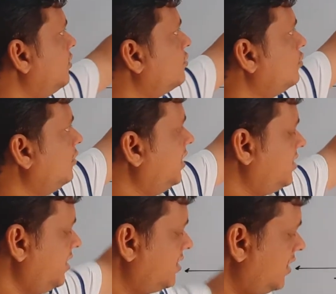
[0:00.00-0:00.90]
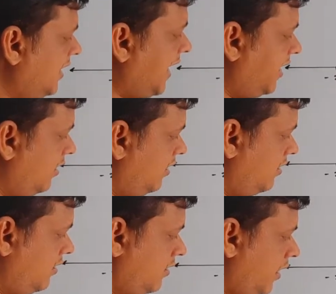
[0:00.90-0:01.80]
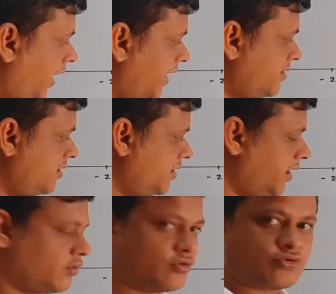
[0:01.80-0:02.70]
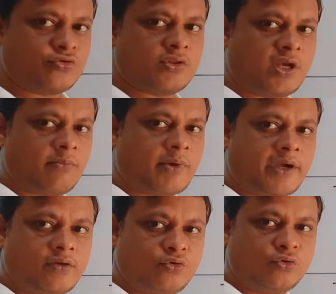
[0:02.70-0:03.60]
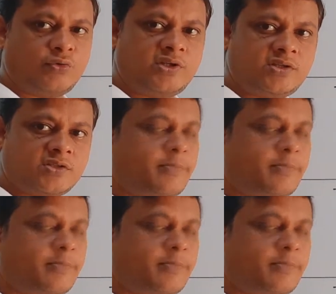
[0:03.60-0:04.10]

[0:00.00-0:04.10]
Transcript: So this is a line x is equal to 3 by 2, which is